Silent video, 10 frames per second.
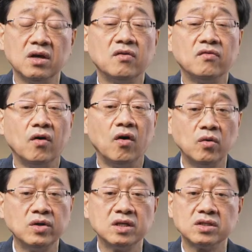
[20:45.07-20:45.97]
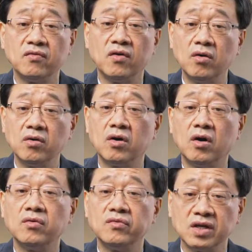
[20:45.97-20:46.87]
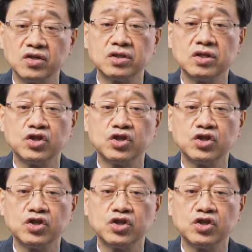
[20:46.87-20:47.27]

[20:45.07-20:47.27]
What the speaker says: for owners of Hong Kong registered